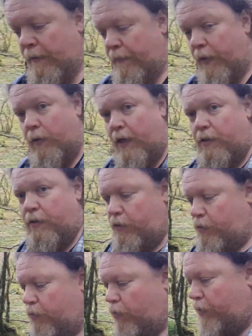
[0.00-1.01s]
Now that's not
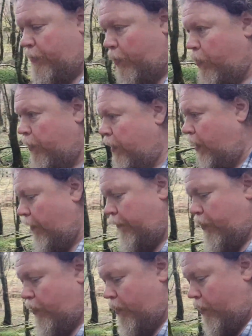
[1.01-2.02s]
so noticeable
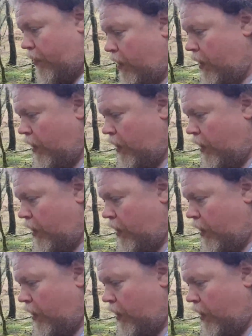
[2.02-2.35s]
if you're